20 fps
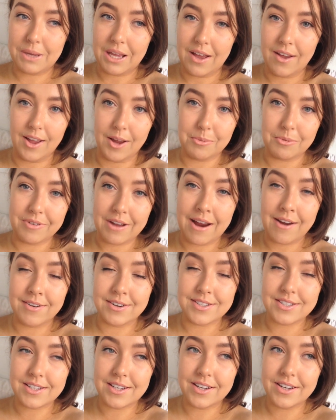be at home with
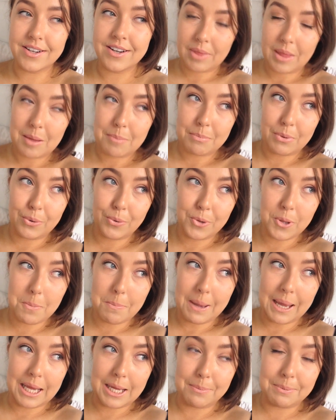Harrison. But all the
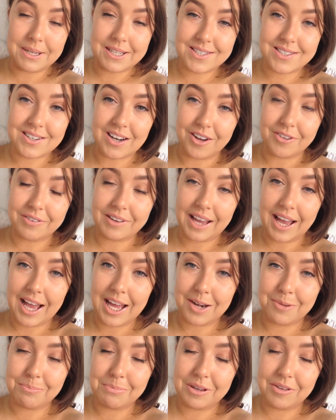baby stuff
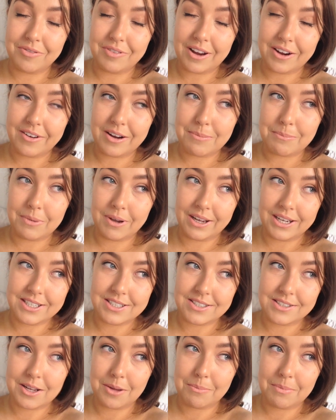can be very
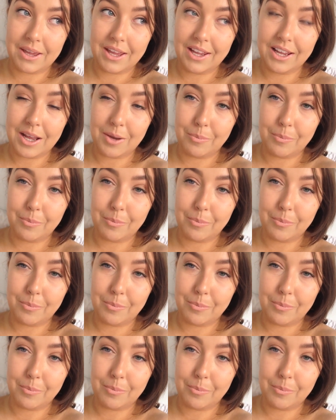mind numbing,